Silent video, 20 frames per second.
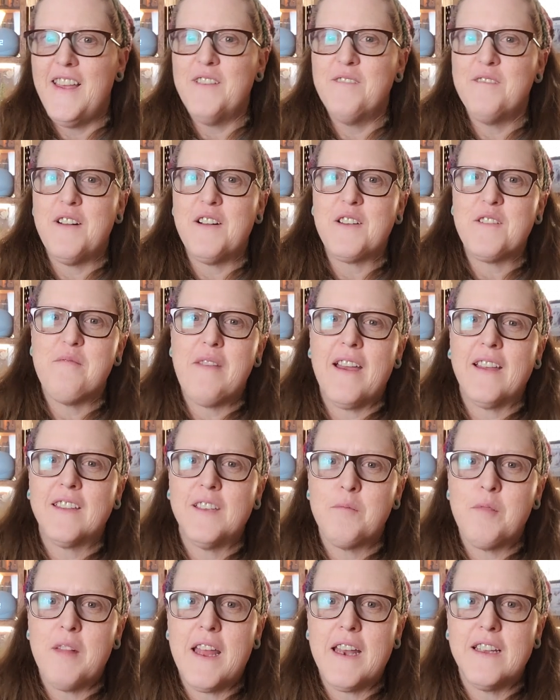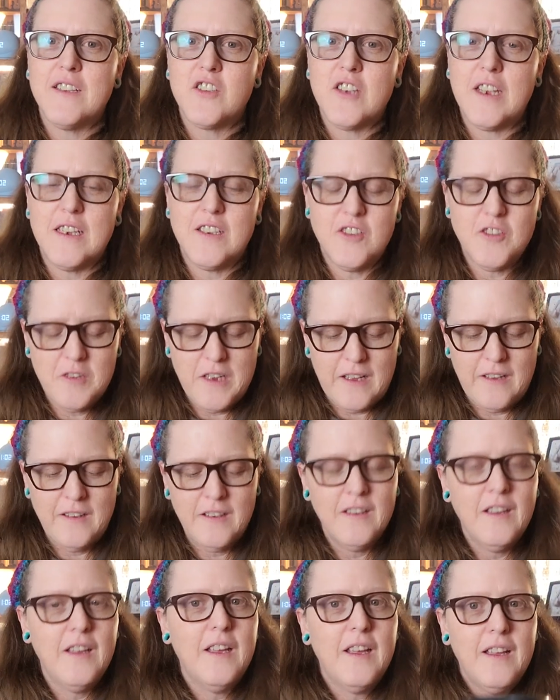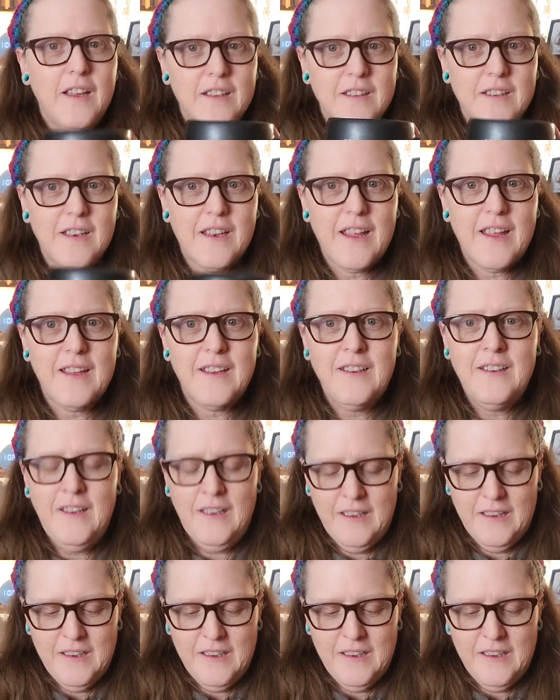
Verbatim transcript: welcome back to Planet JeJuDa. Today,